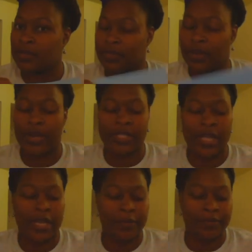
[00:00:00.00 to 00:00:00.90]
very
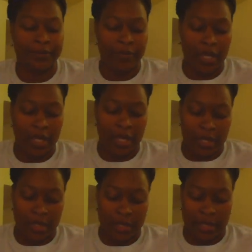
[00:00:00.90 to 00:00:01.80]
excited.
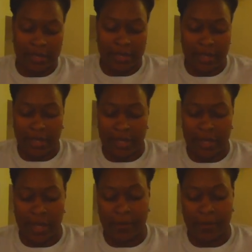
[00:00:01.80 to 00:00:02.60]
So let's see.